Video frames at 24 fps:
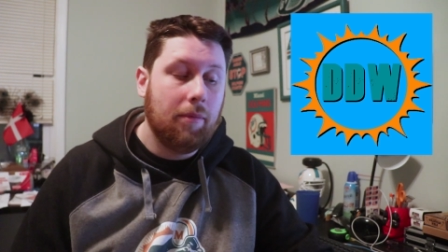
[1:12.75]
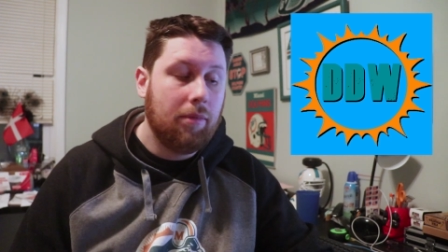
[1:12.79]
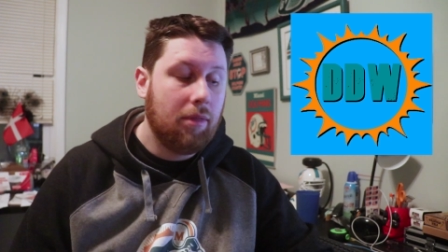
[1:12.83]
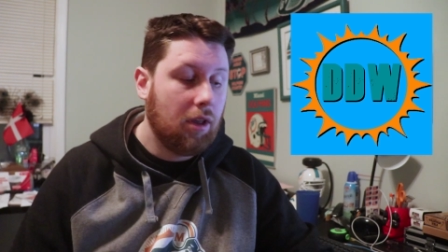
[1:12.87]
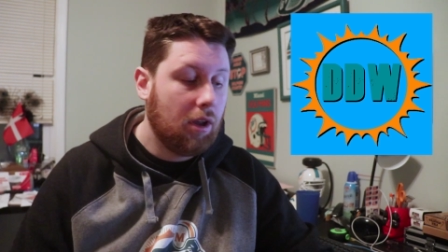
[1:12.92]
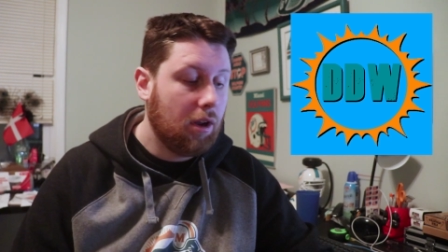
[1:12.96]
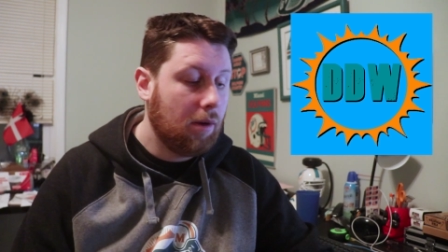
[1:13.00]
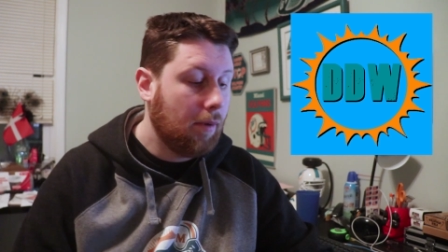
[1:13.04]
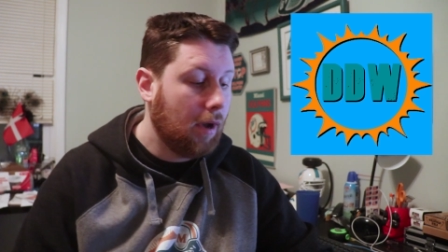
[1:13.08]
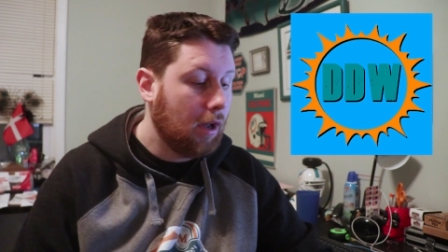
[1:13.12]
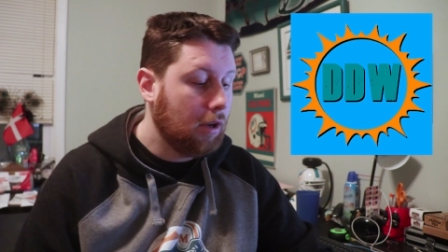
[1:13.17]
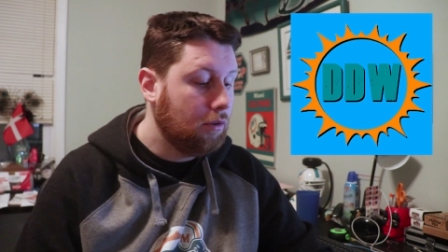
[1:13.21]
I'm
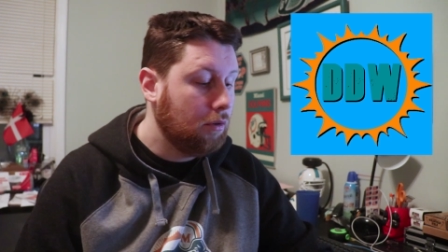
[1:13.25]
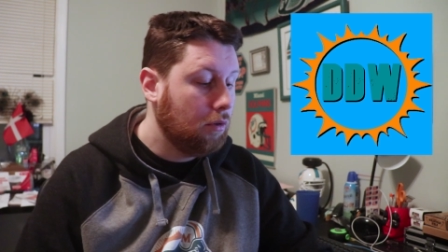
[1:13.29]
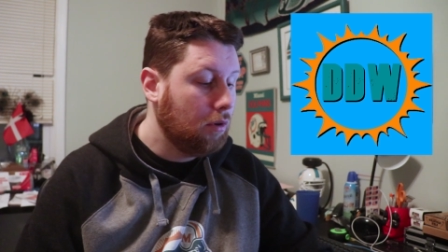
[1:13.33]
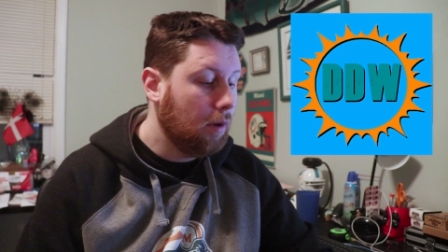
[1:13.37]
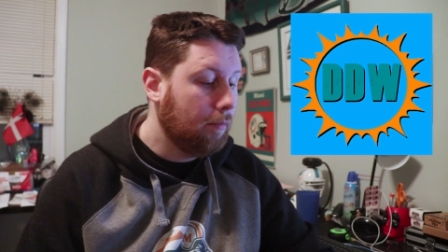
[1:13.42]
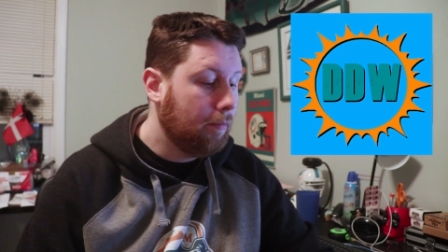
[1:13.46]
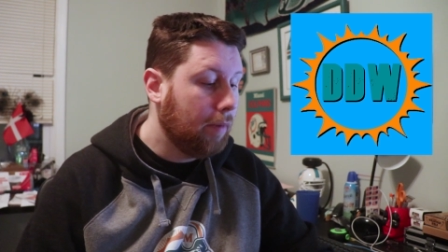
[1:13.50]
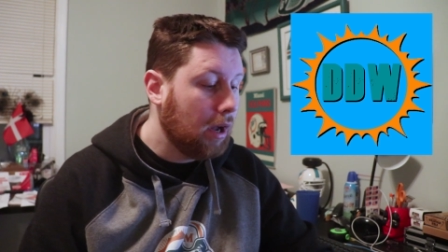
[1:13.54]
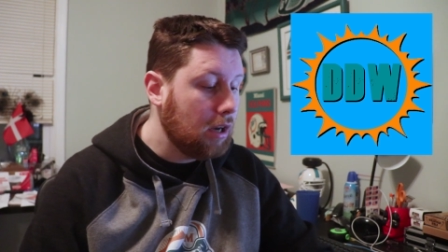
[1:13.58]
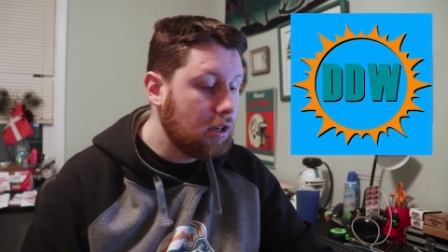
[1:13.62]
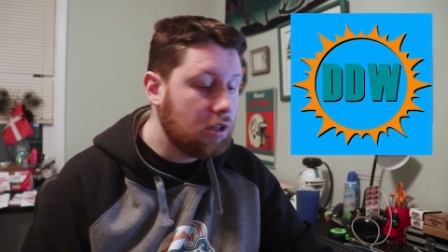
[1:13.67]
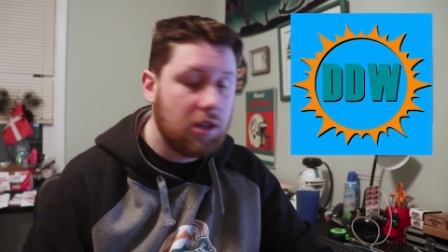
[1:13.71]
thinking about
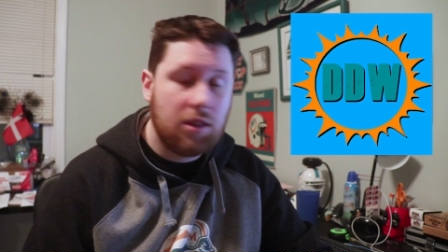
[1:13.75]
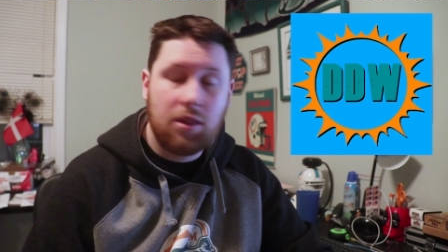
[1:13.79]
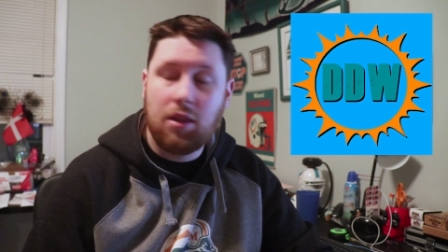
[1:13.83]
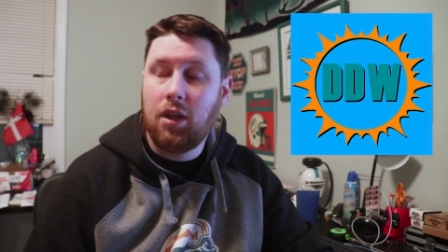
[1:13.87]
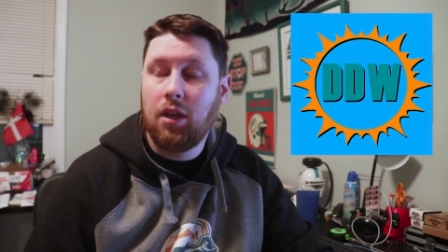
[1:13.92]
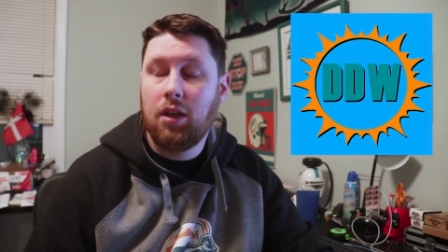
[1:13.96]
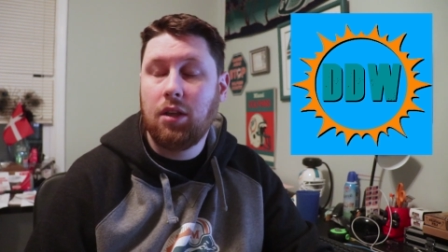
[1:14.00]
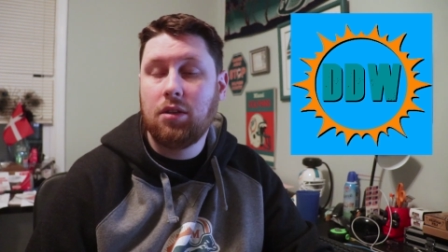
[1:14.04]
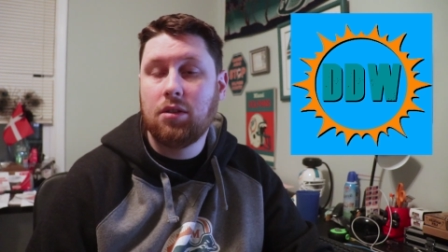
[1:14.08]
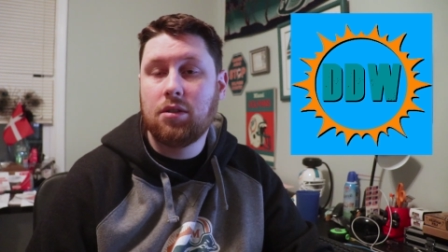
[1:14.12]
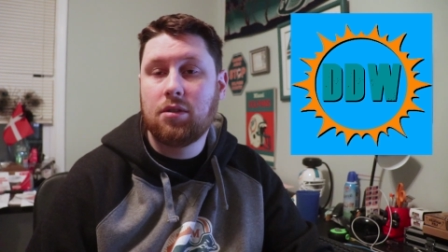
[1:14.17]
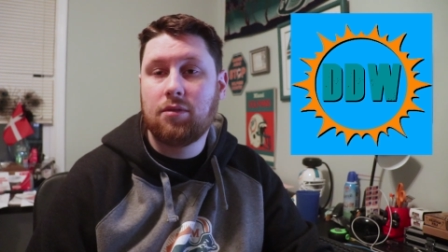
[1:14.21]
doing a bunch of
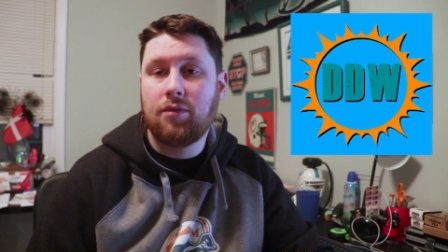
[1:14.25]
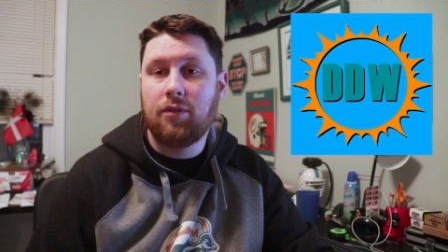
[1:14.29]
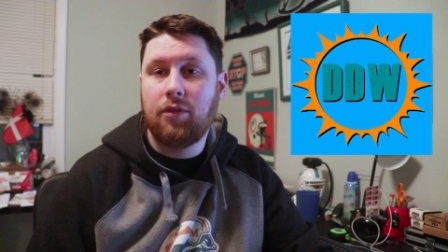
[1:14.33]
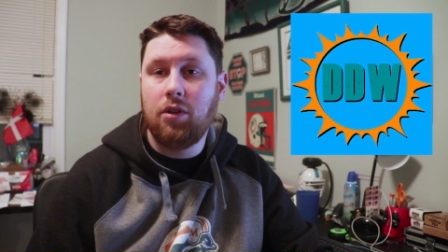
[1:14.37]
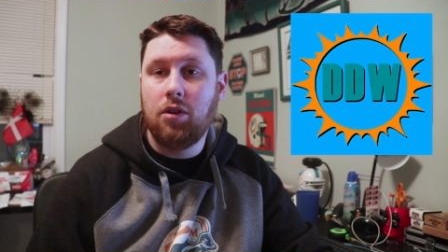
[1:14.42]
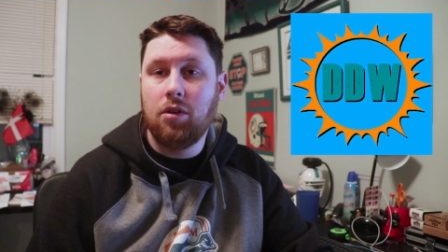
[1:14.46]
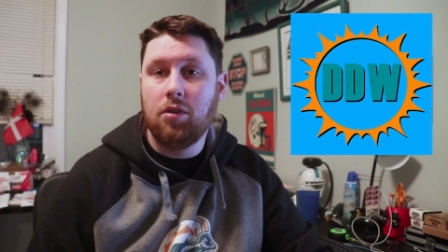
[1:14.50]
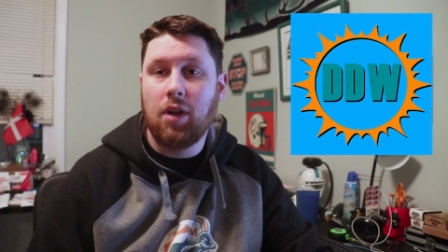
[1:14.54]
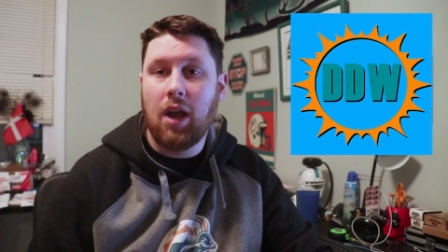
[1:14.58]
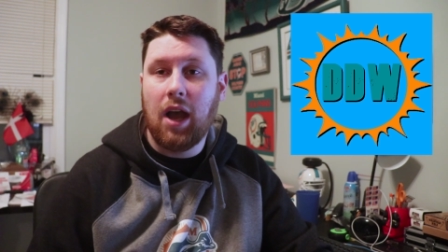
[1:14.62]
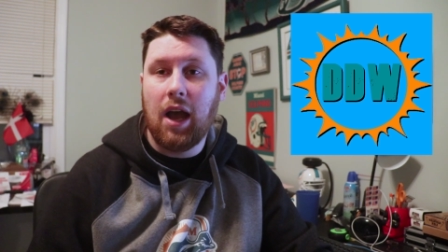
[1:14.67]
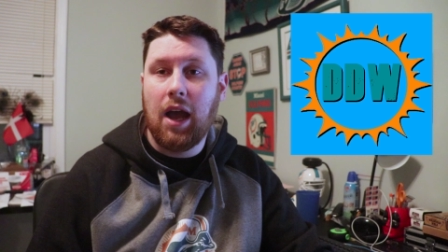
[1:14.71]
things for
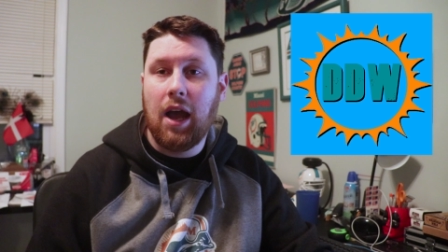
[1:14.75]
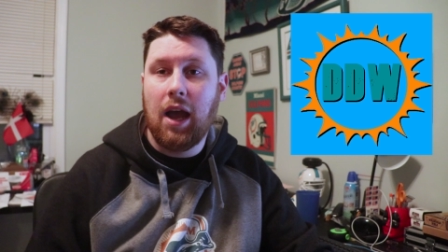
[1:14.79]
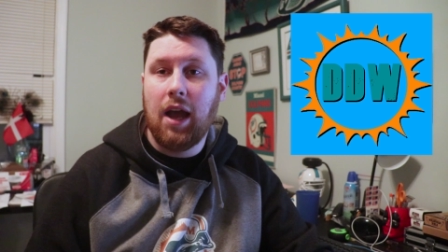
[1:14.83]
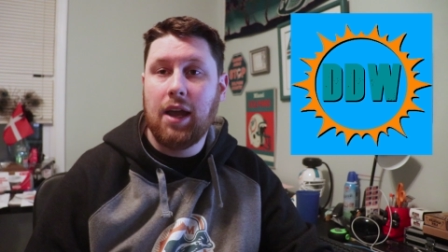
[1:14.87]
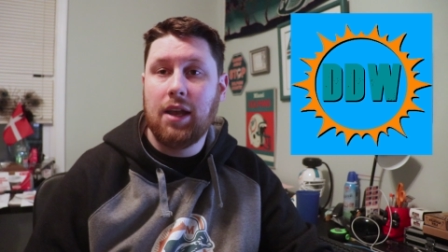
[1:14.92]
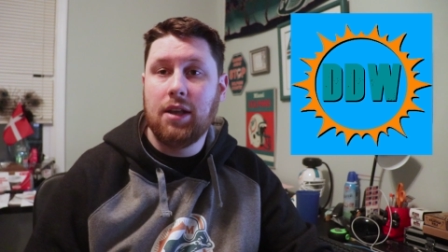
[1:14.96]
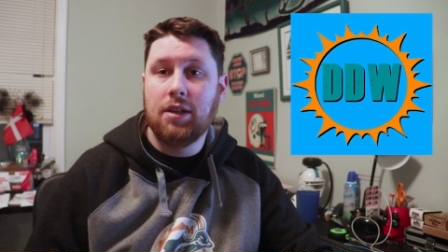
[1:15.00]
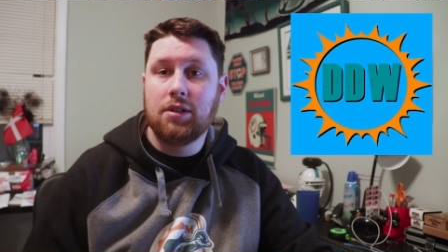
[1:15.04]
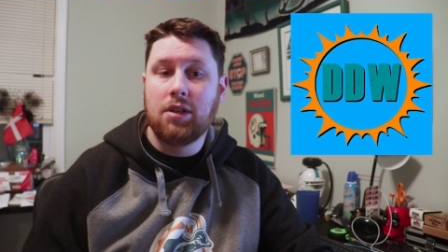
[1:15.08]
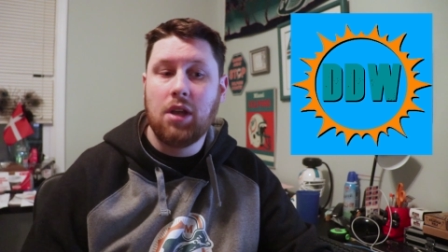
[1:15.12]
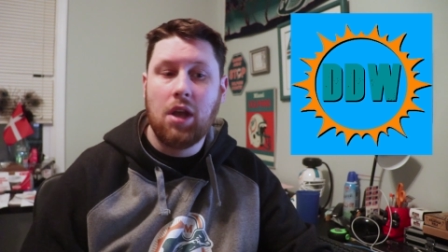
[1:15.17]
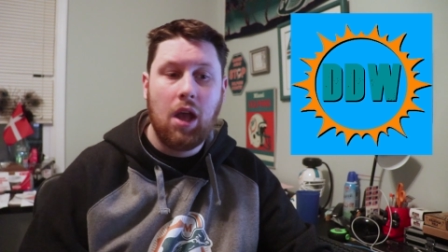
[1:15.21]
you
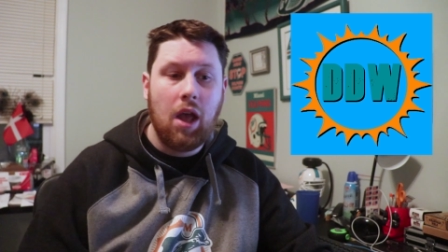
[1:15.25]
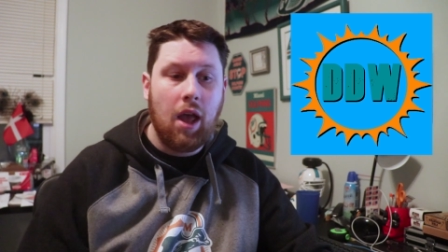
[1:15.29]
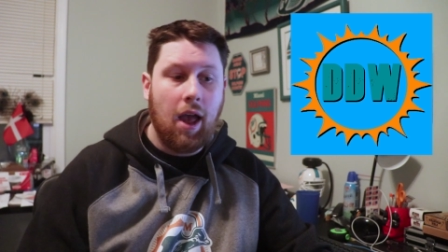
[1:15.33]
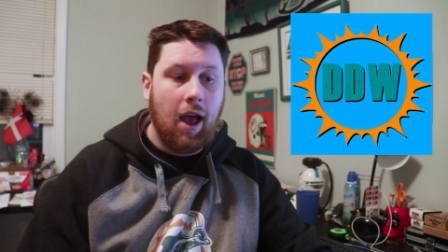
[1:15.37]
guys.